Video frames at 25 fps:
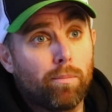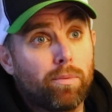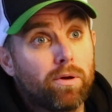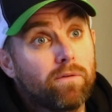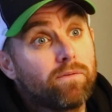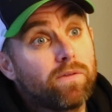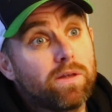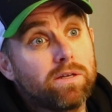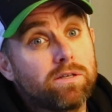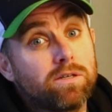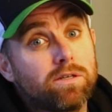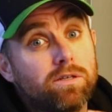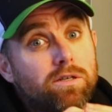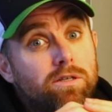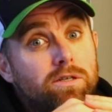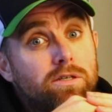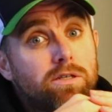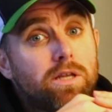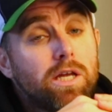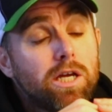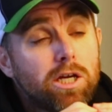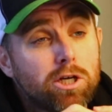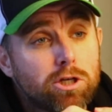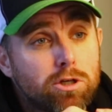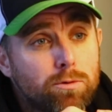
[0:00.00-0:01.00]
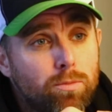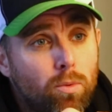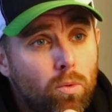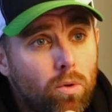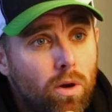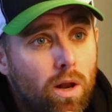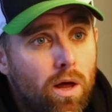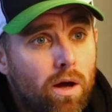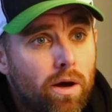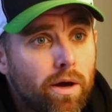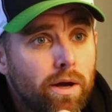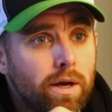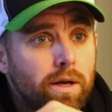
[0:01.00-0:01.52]
But if there's a distinguishable
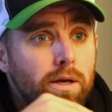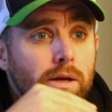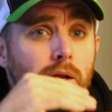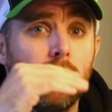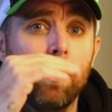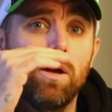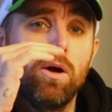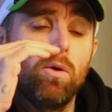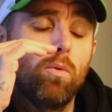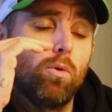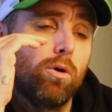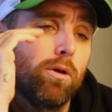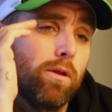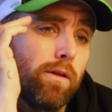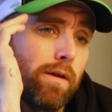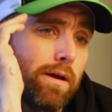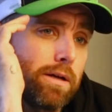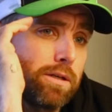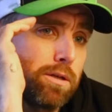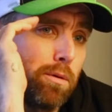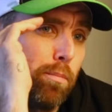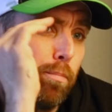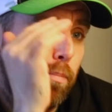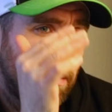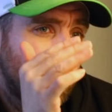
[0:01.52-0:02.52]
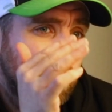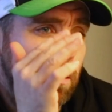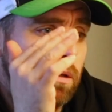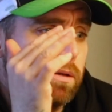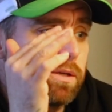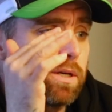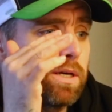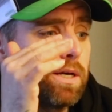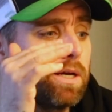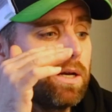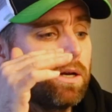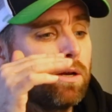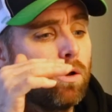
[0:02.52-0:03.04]
line, whether that's a
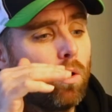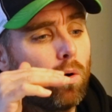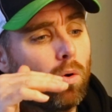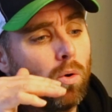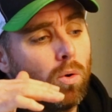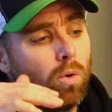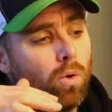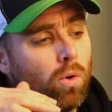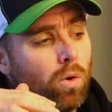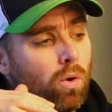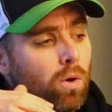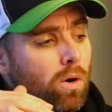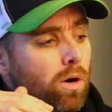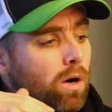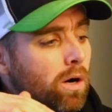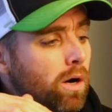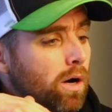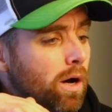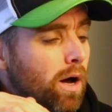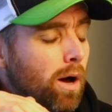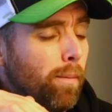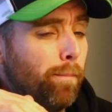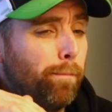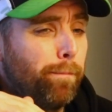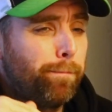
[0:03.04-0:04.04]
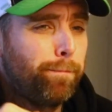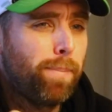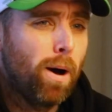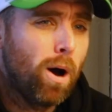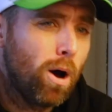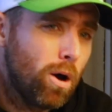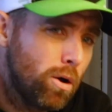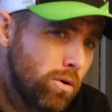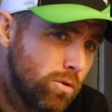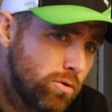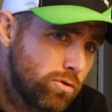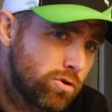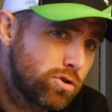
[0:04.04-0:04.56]
building or a
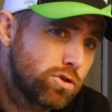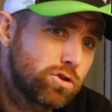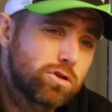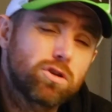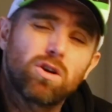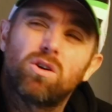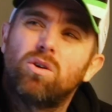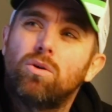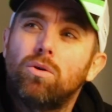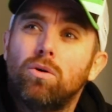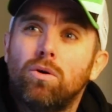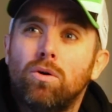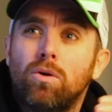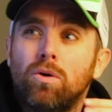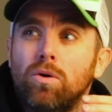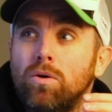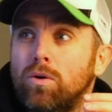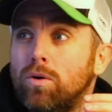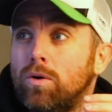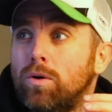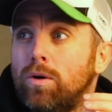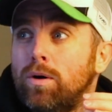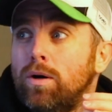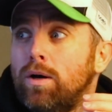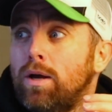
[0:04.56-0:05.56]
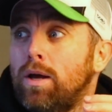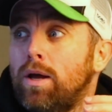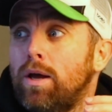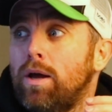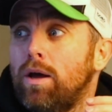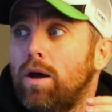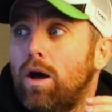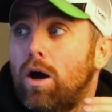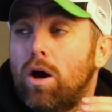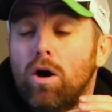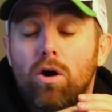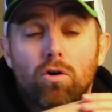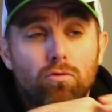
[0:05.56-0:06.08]
post or
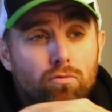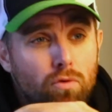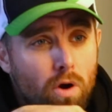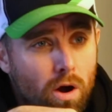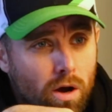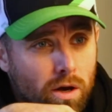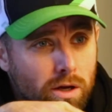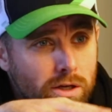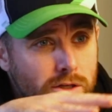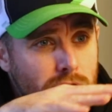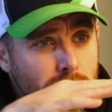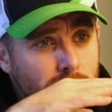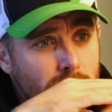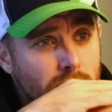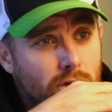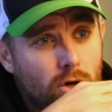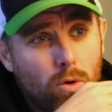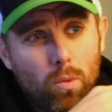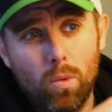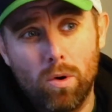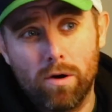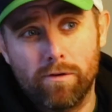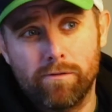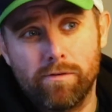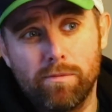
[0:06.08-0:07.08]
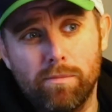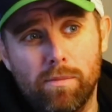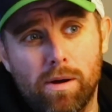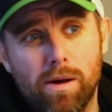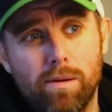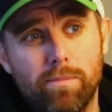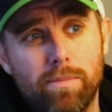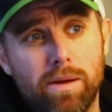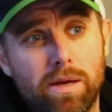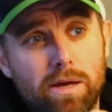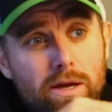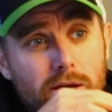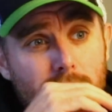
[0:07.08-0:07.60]
a horizon or whatever it might
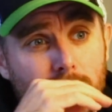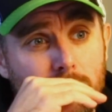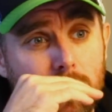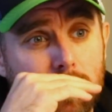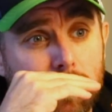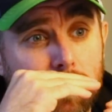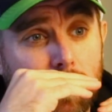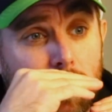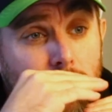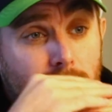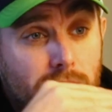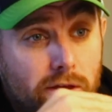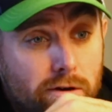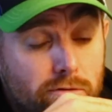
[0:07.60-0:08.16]
be, if, it, if